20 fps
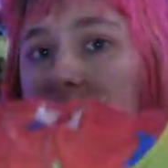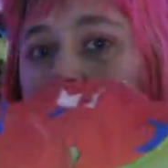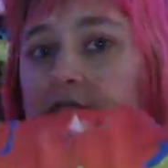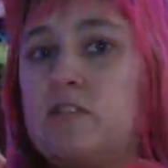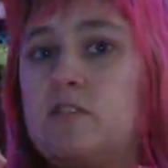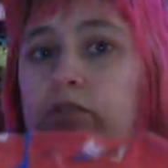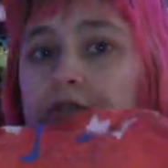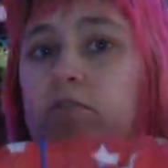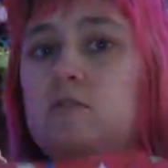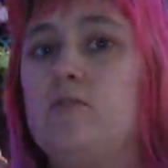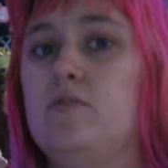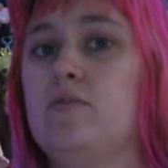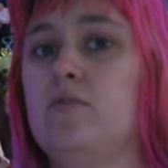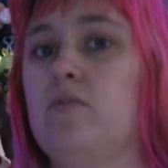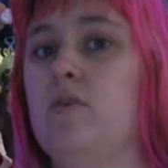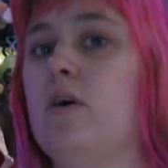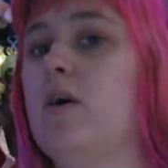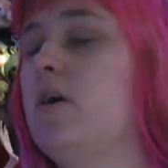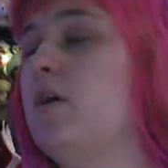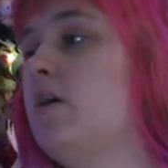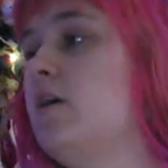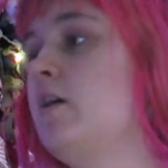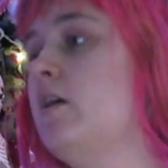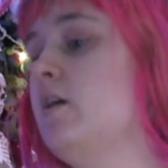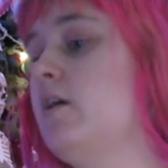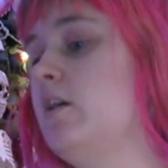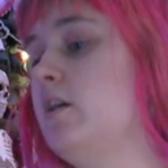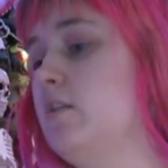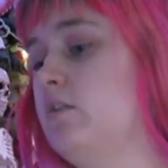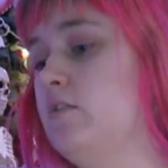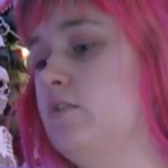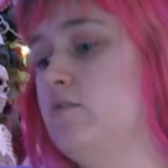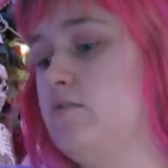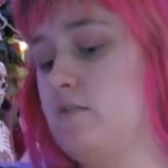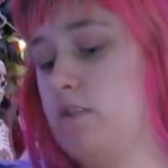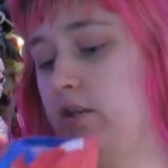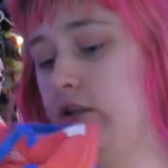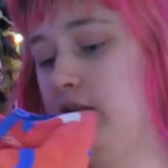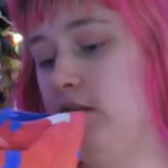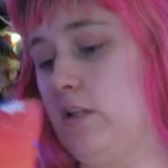need to
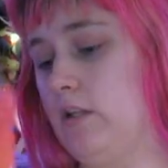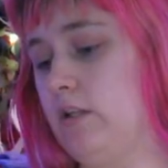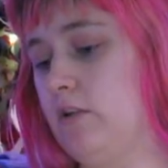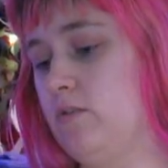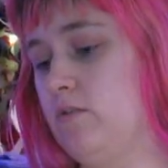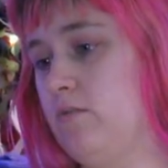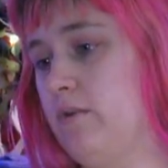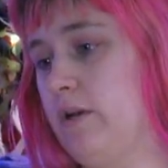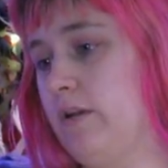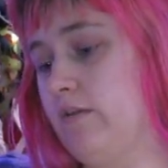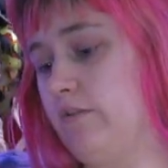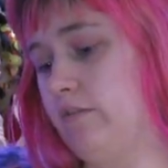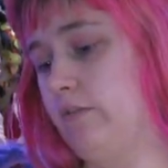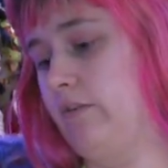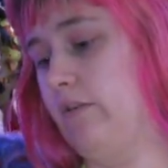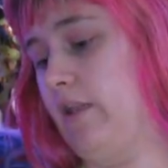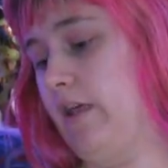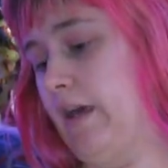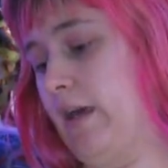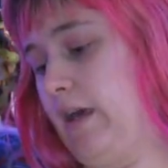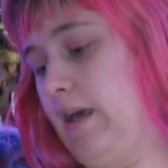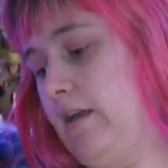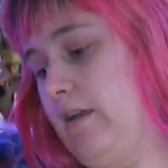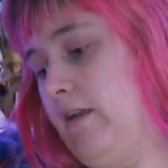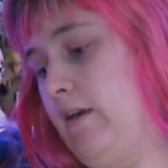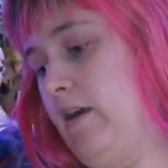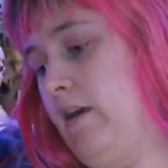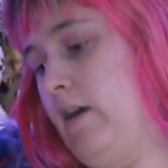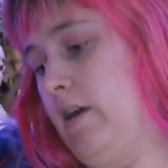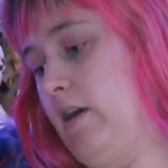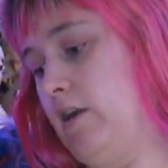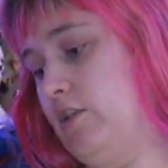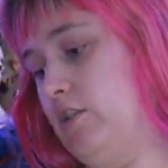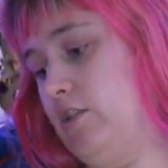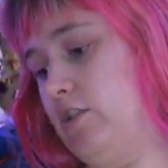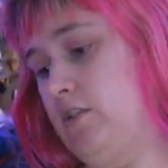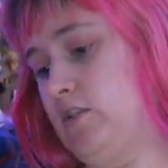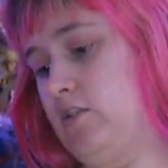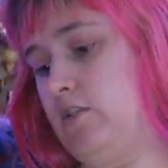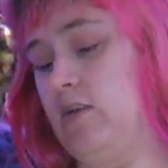lose a little weight for that,
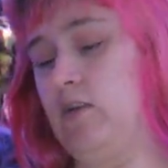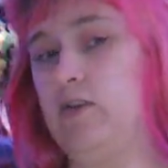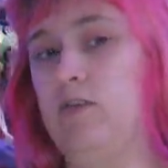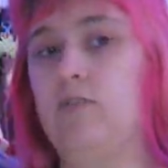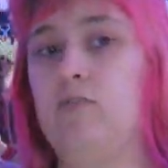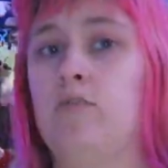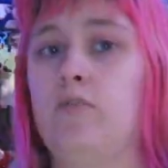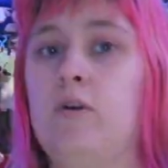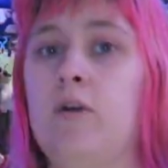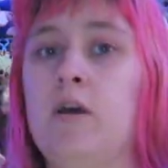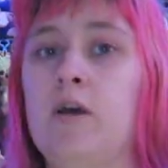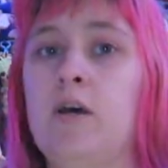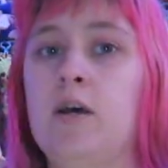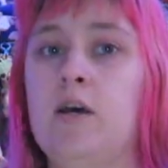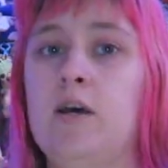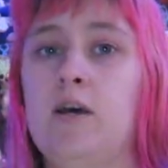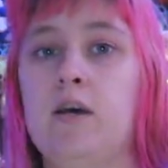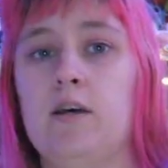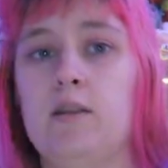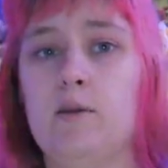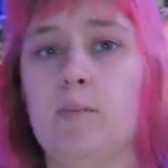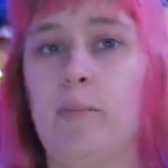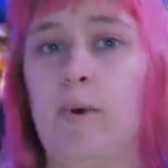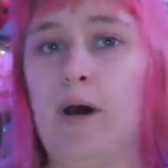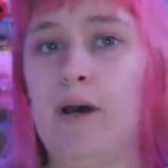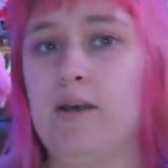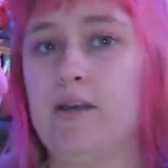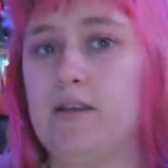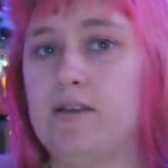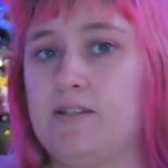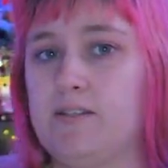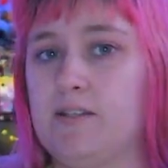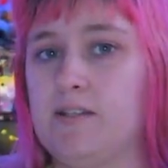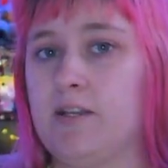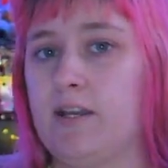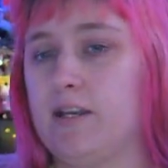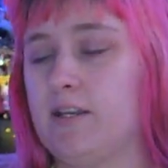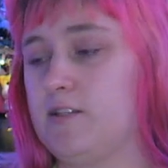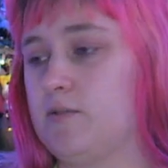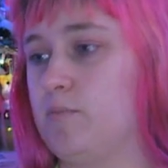just so the butt
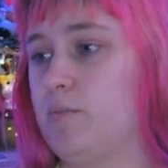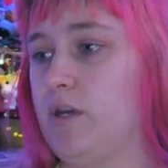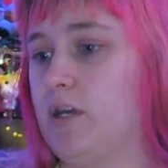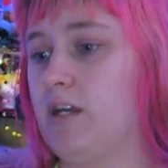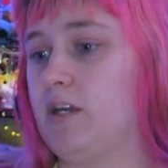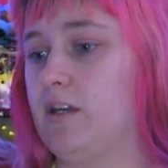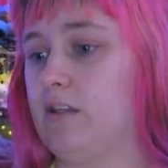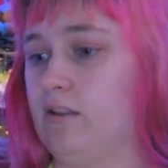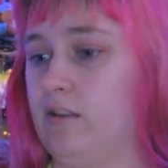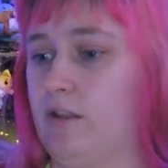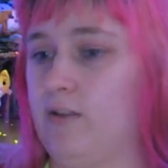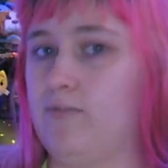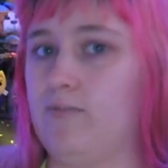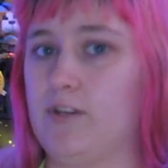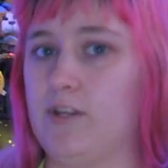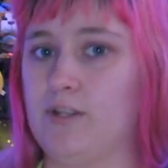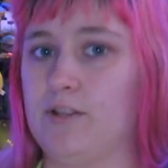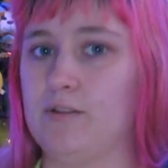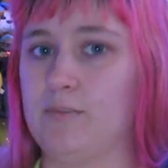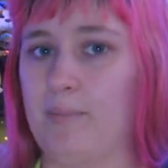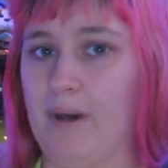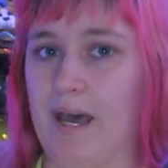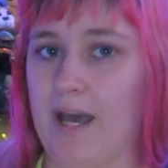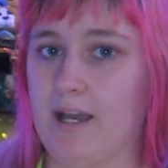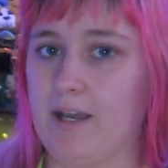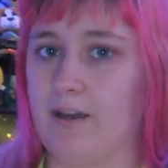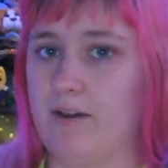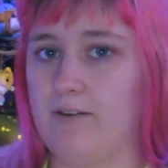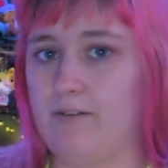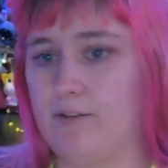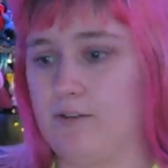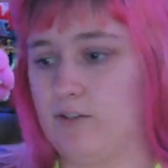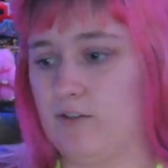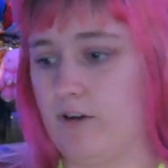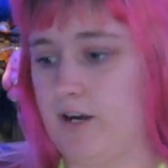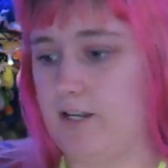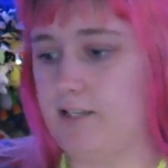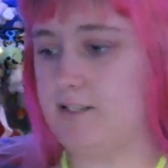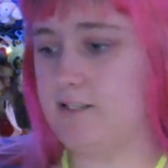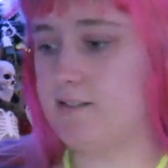isn't as big and lifting the back of the
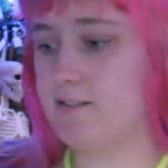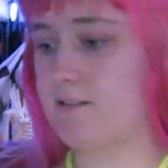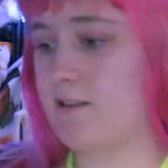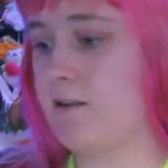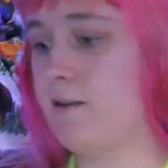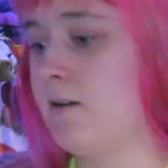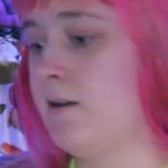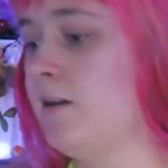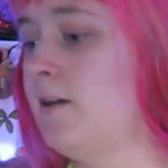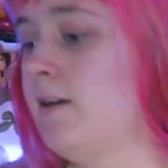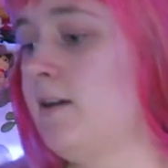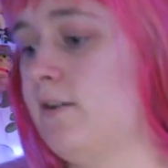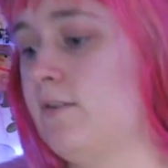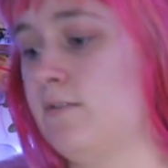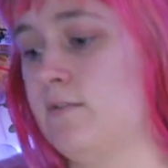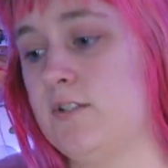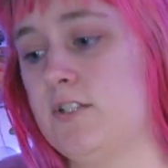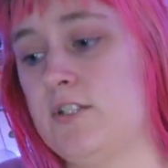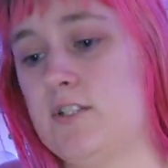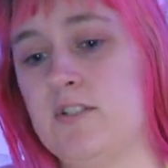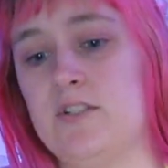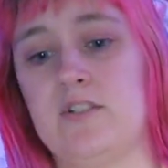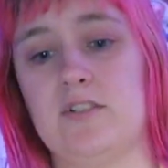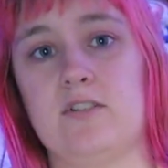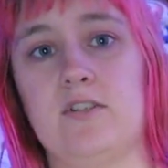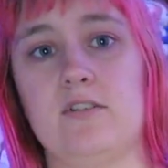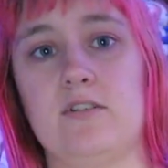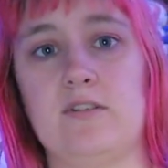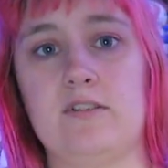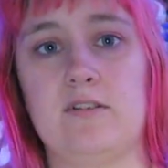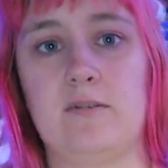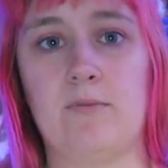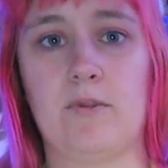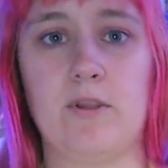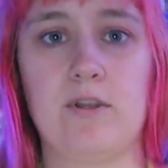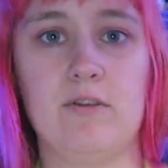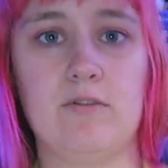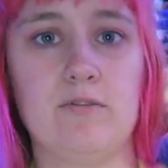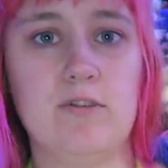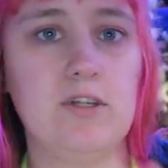dress, which is just
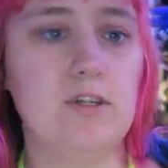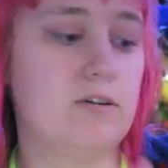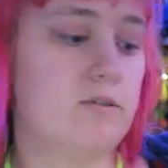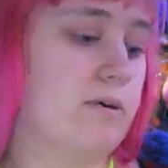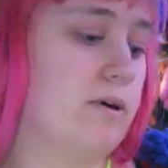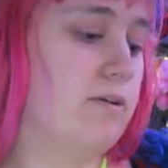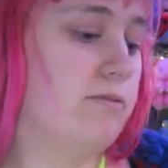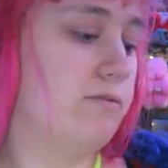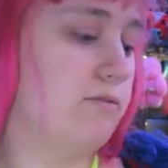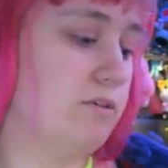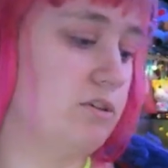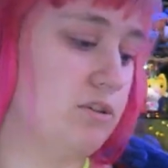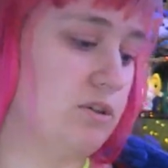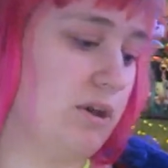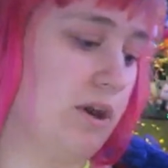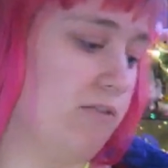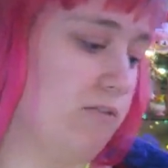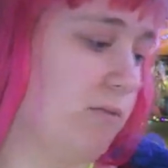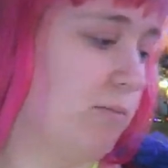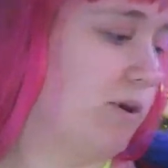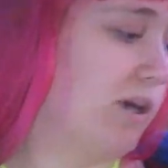something you deal with when you have